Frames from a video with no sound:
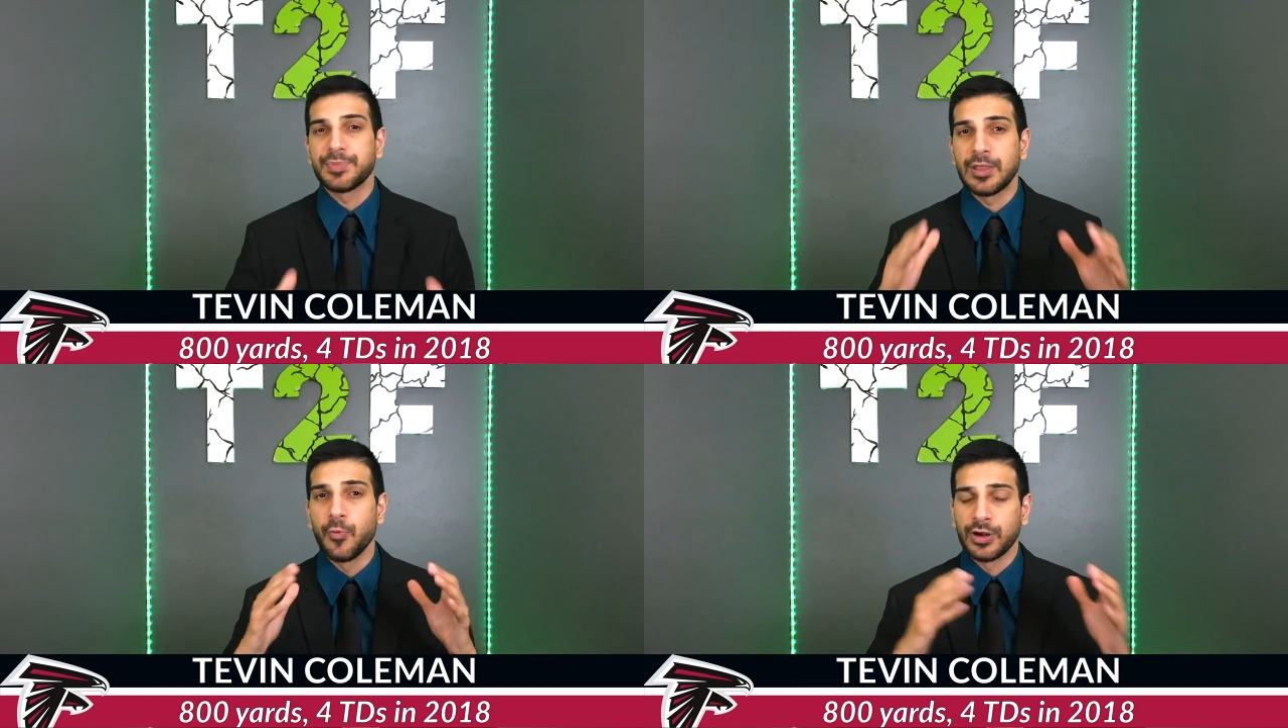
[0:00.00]

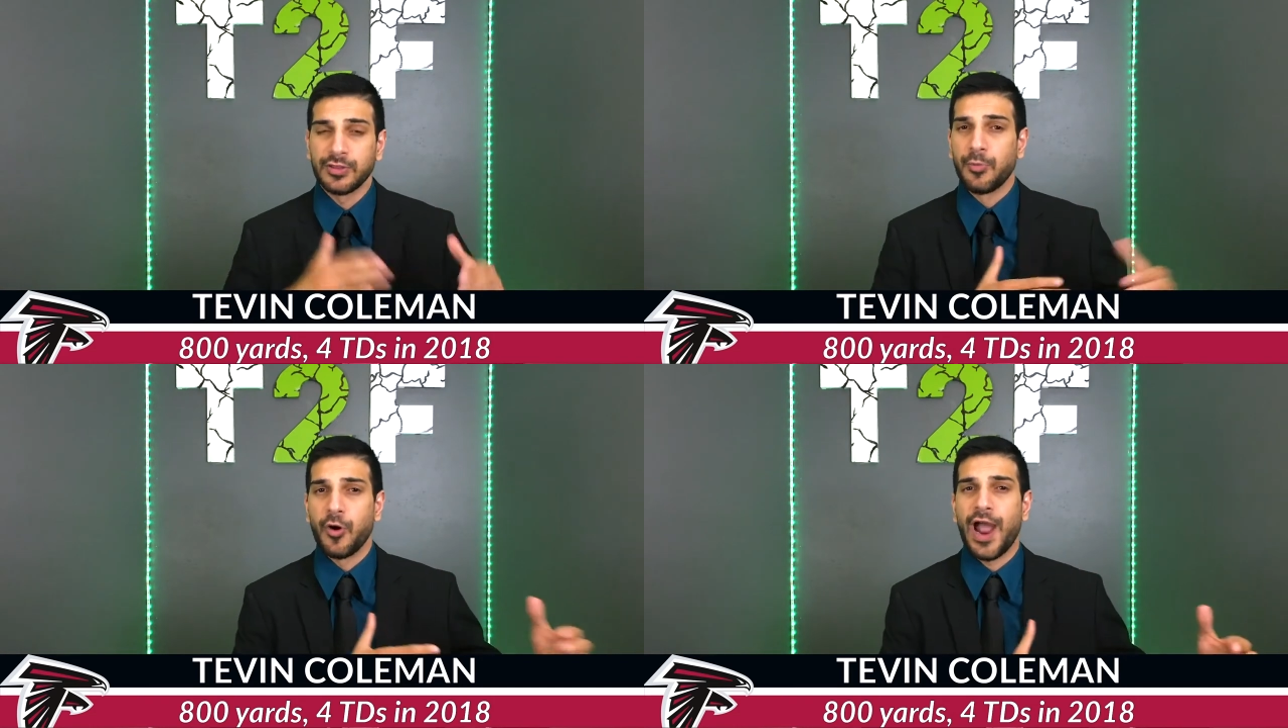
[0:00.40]
be one of
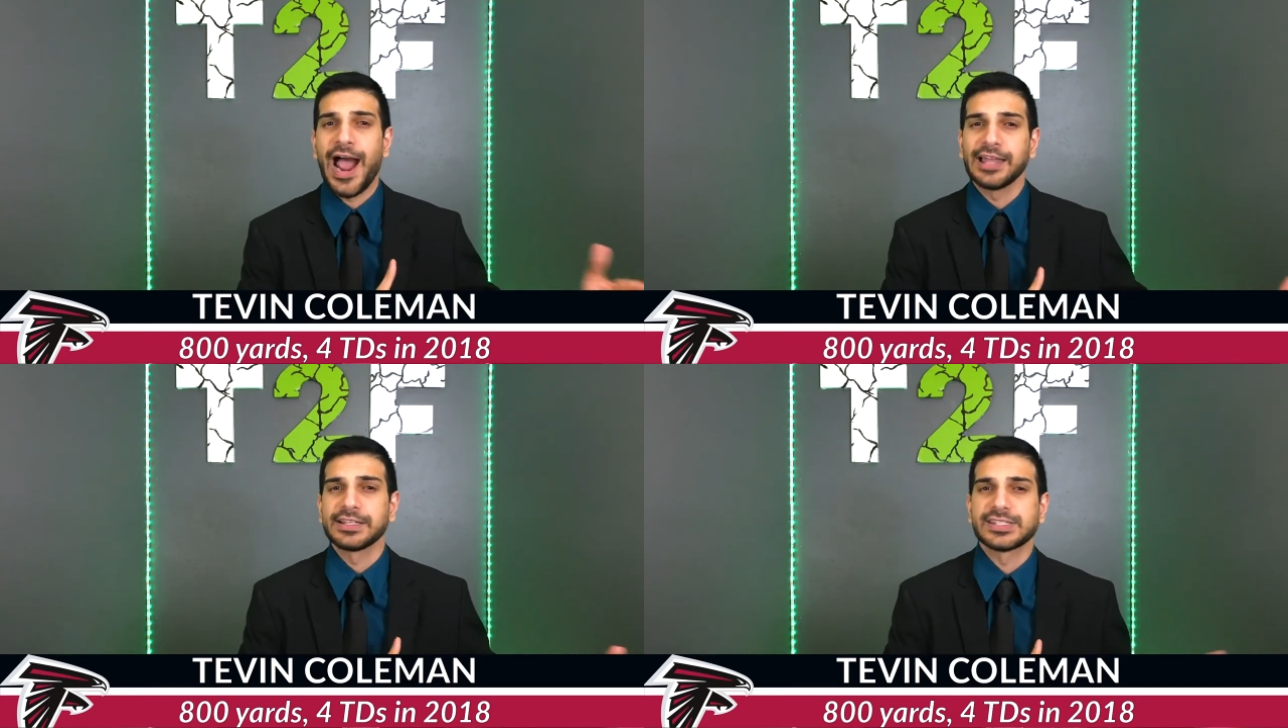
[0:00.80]
the more
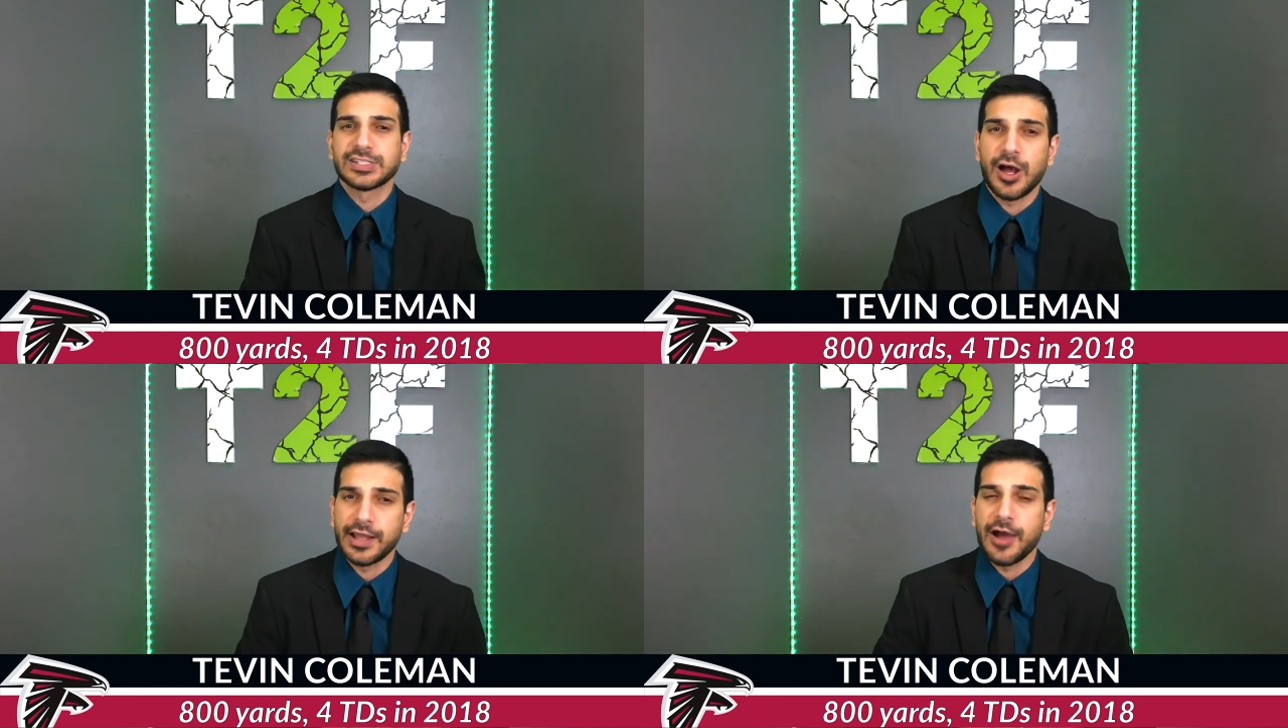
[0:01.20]
highly
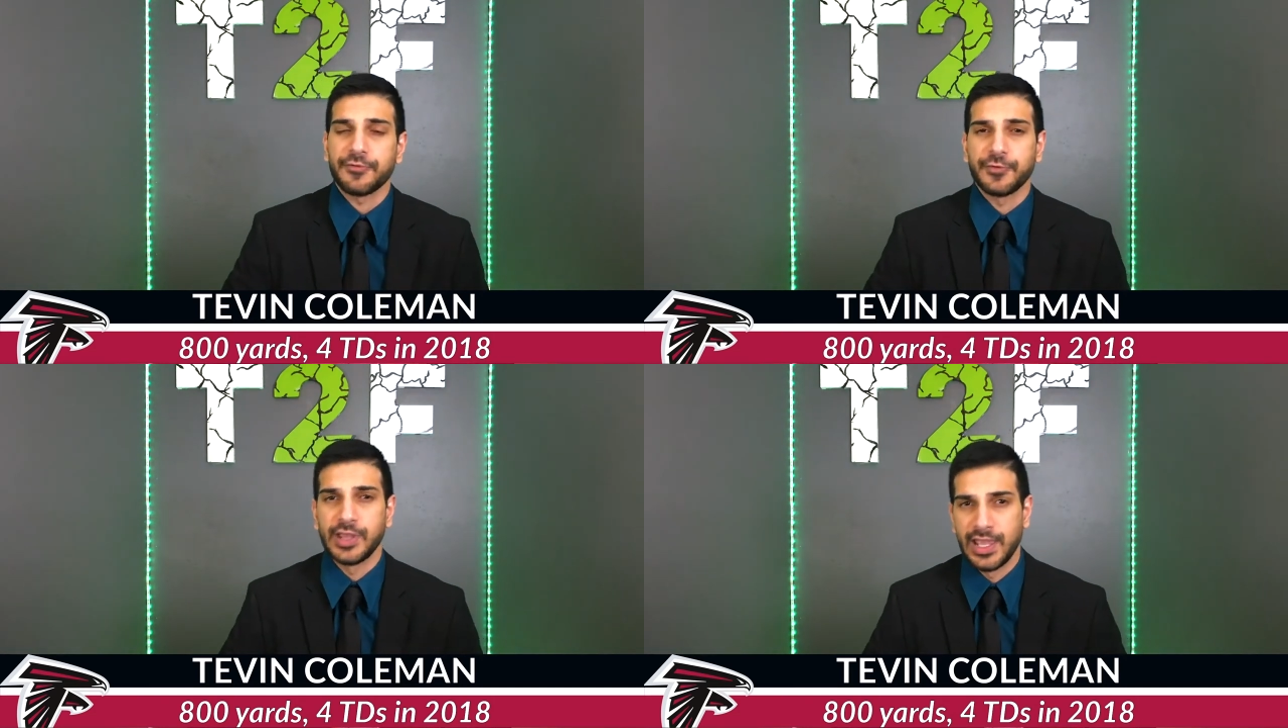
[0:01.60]
sought-out
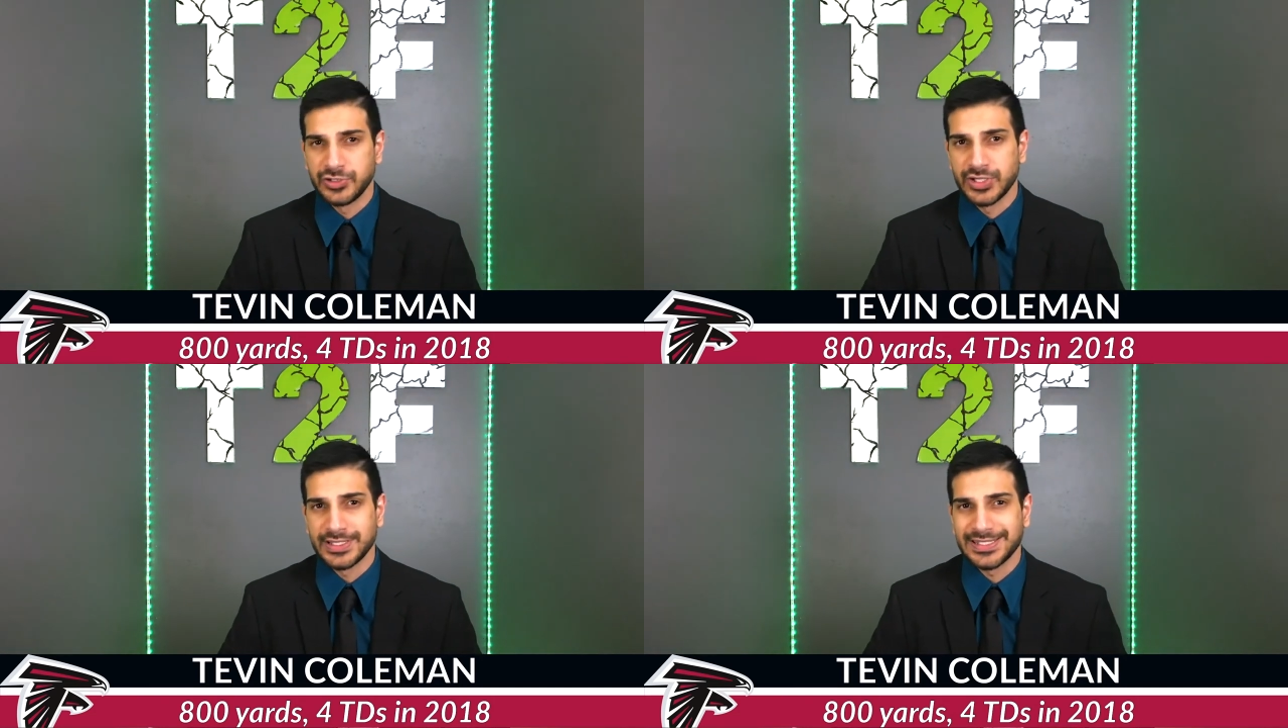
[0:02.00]
free
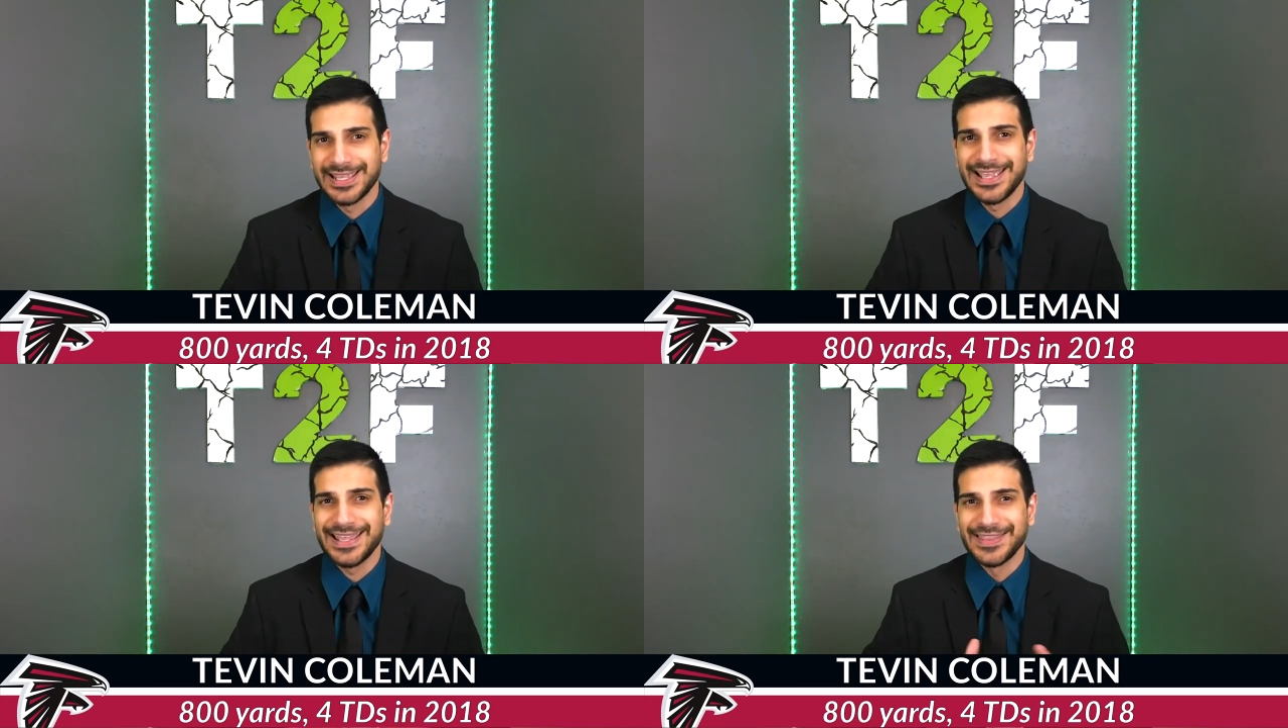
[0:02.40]
agents
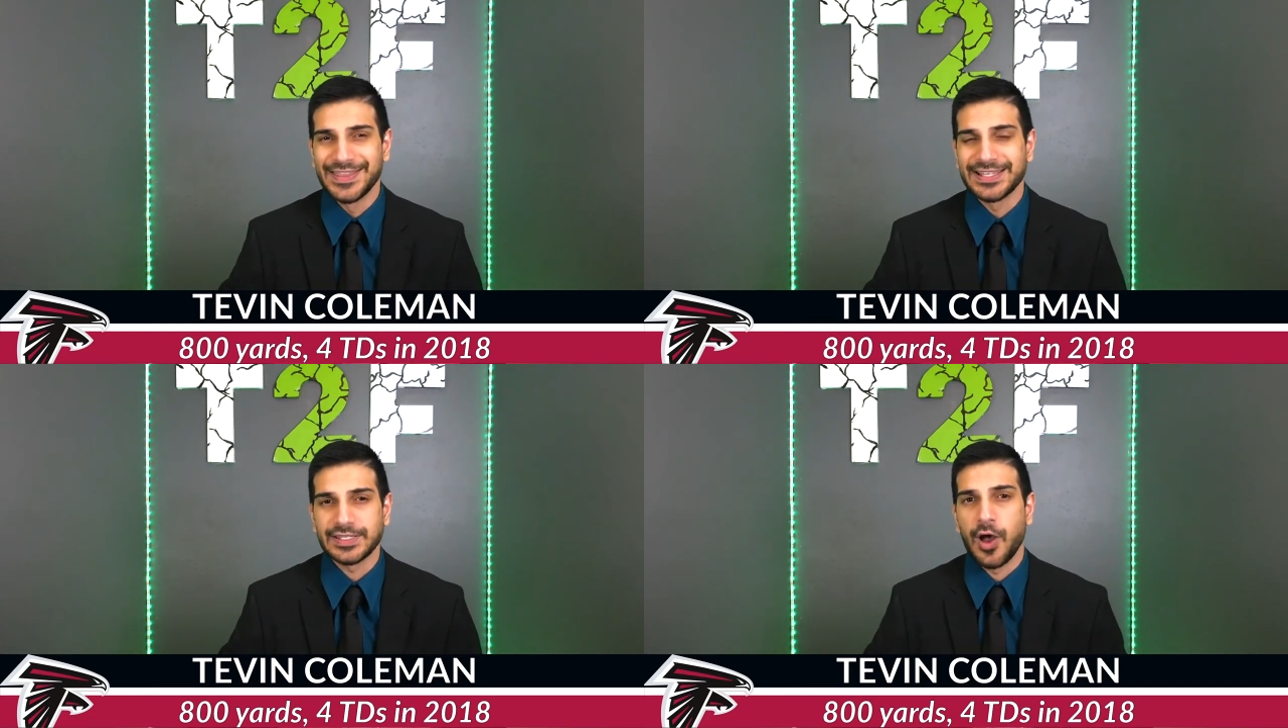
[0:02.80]
this